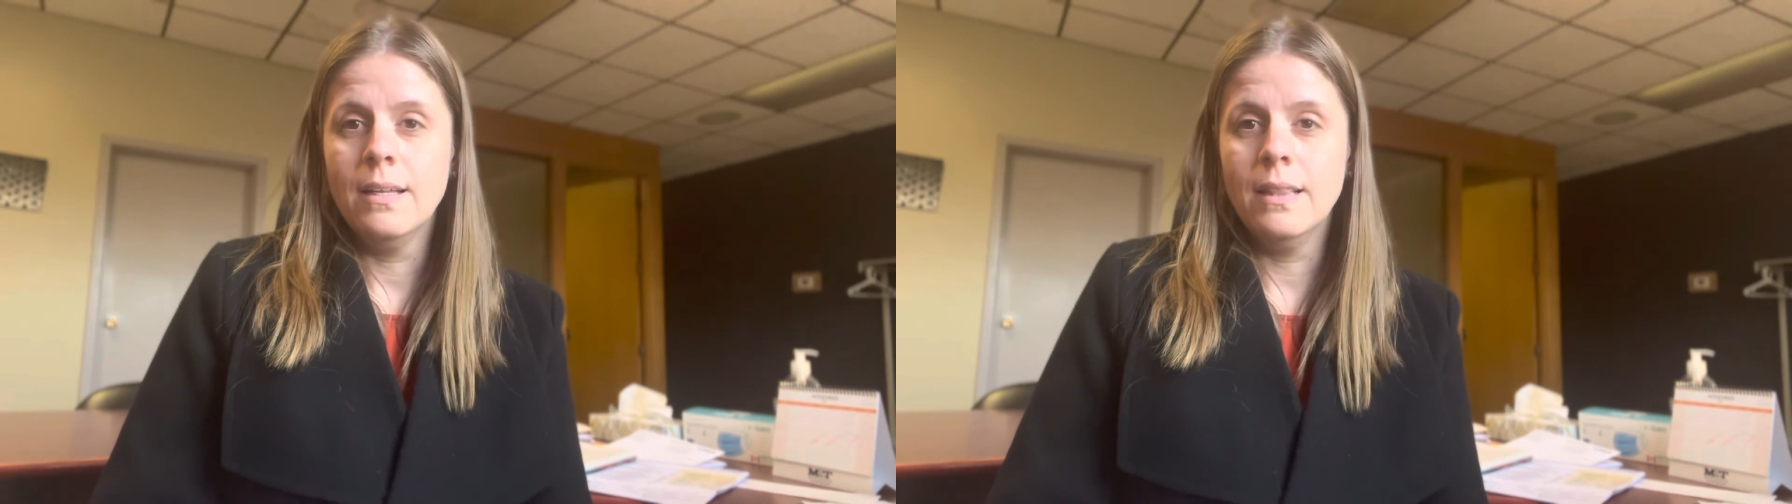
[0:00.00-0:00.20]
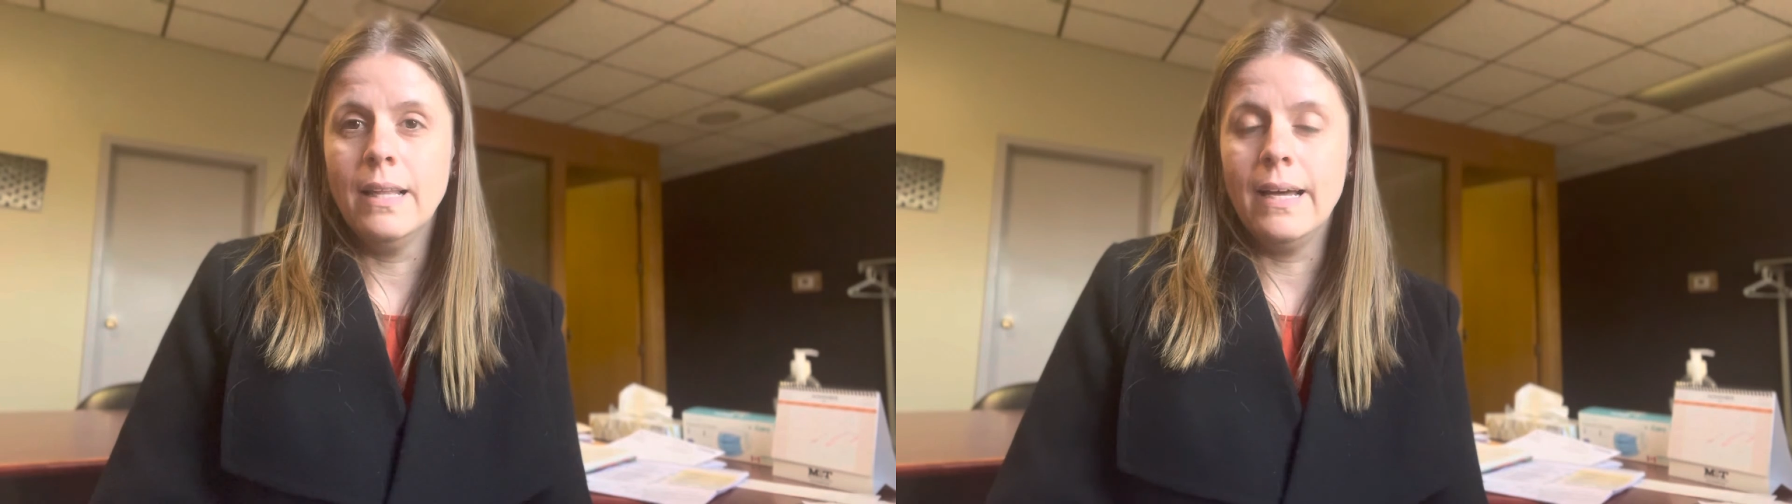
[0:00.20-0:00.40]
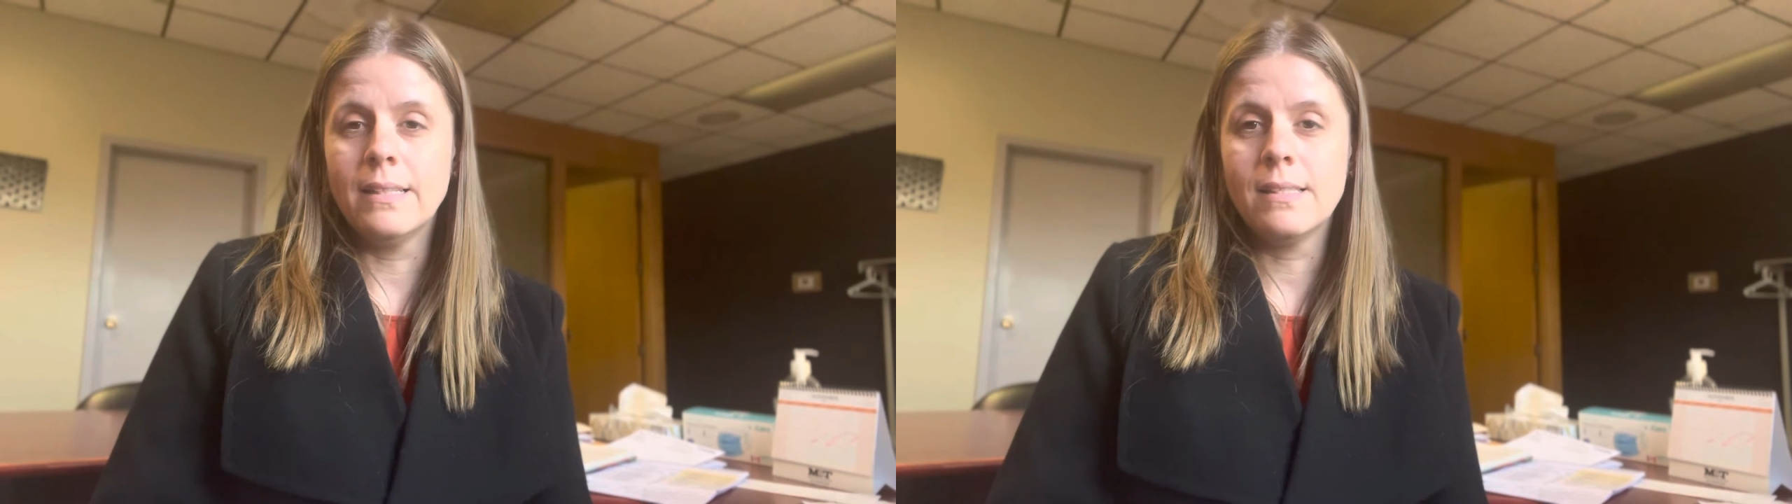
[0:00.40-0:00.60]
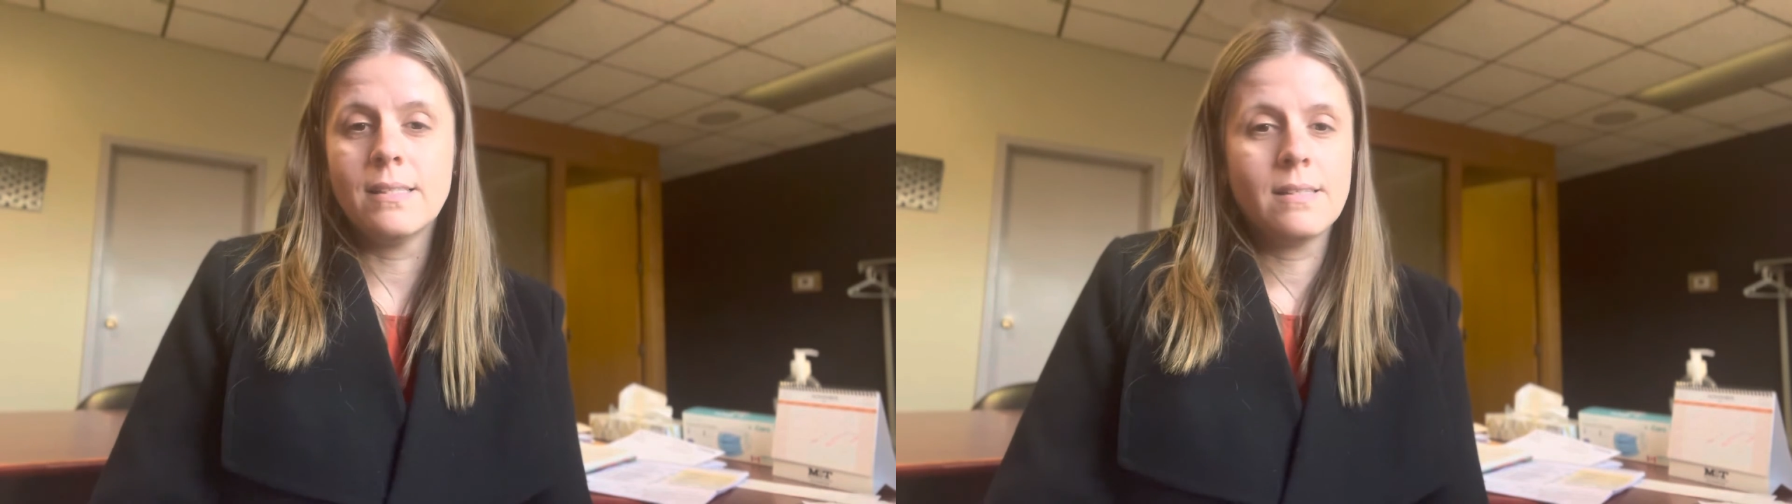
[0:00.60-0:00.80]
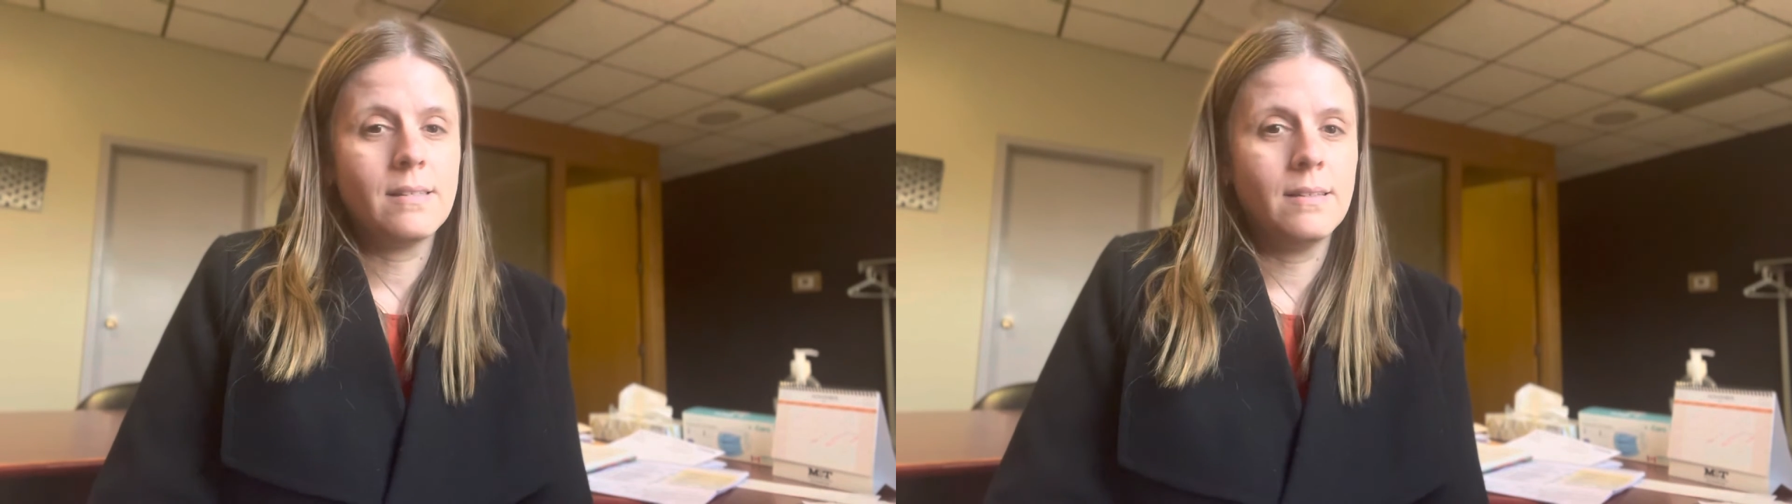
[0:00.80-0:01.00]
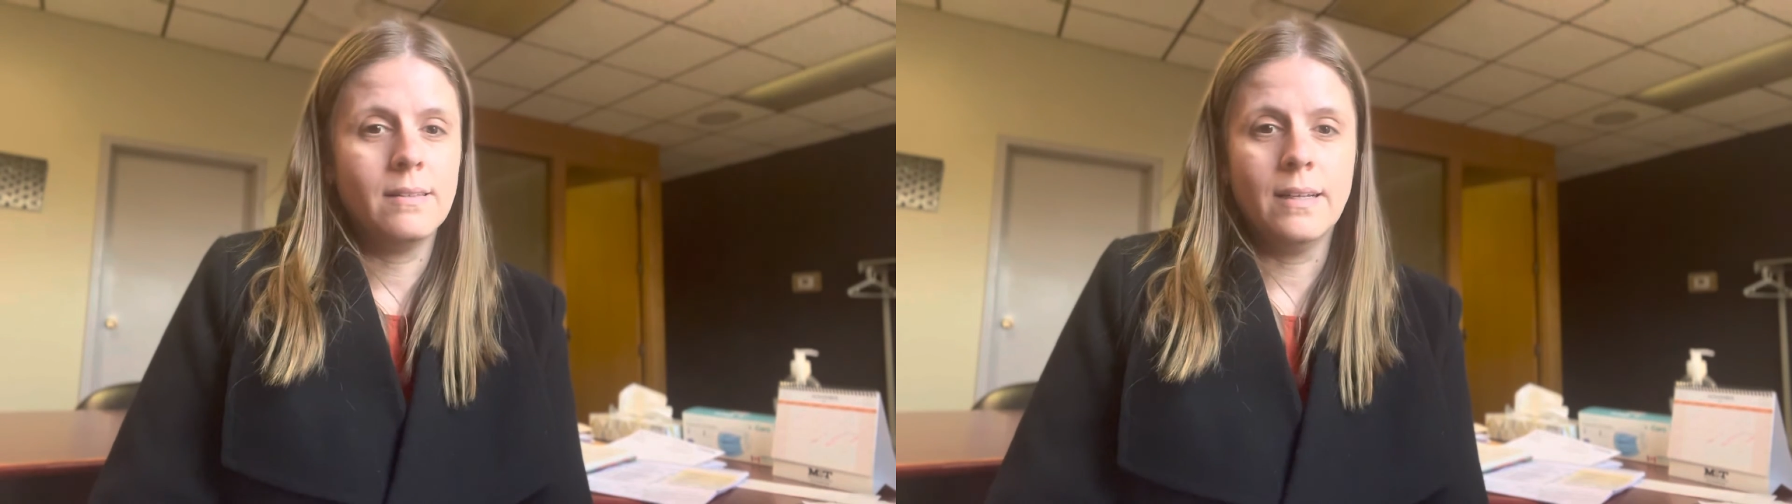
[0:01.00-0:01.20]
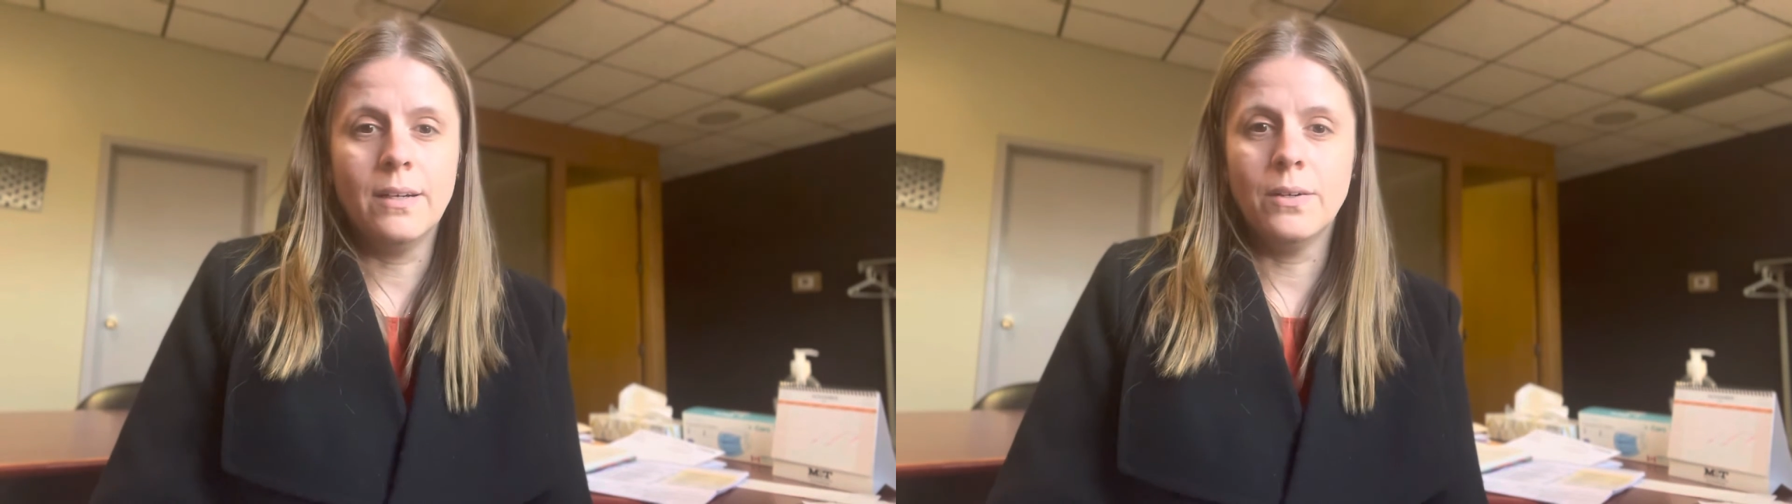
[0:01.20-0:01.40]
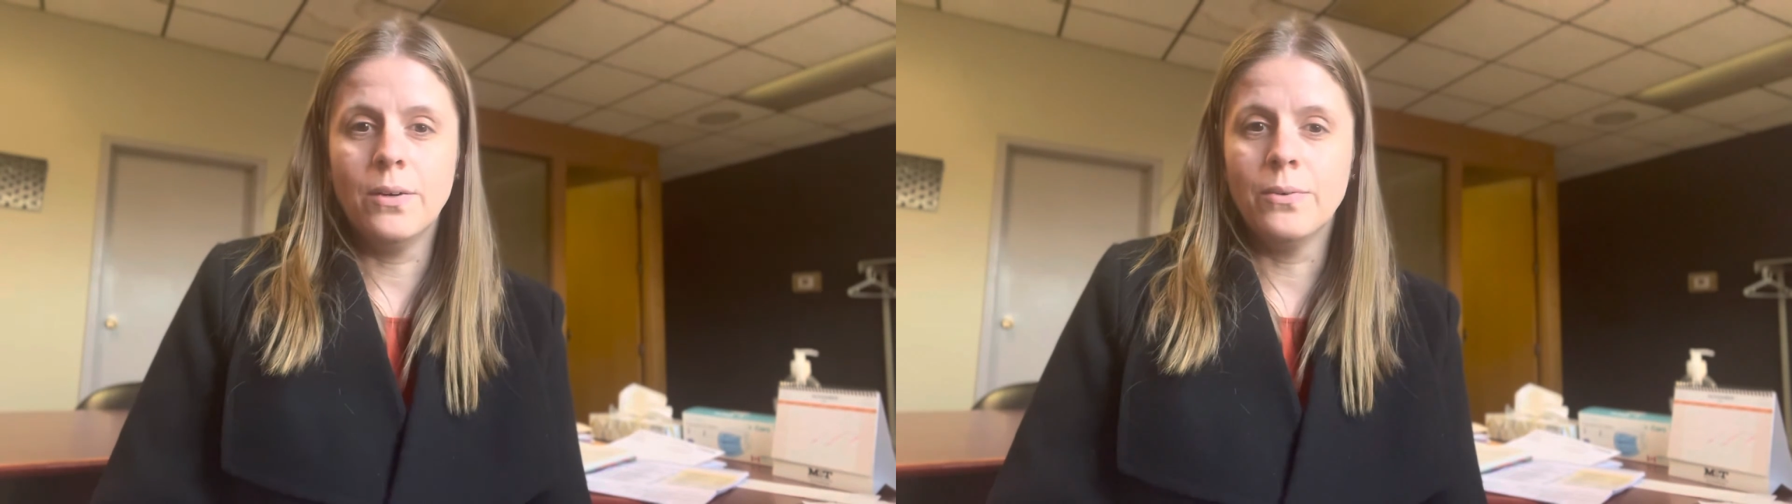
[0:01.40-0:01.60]
I
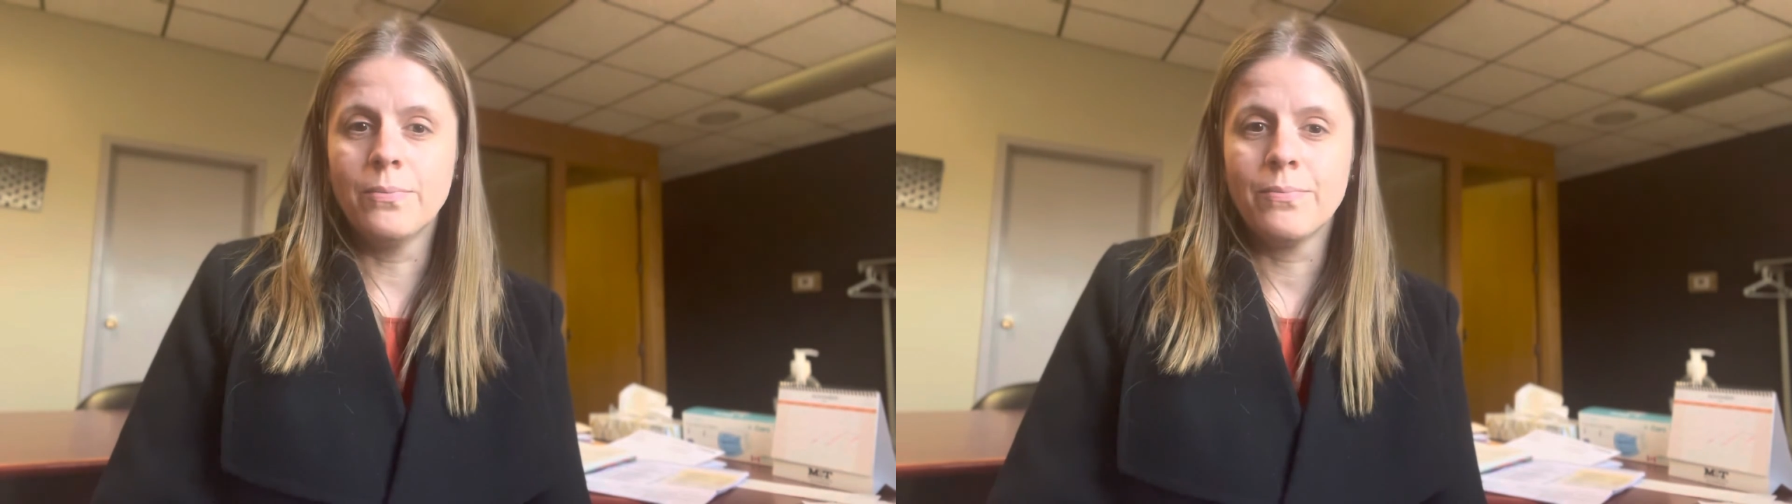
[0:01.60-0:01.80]
don't know.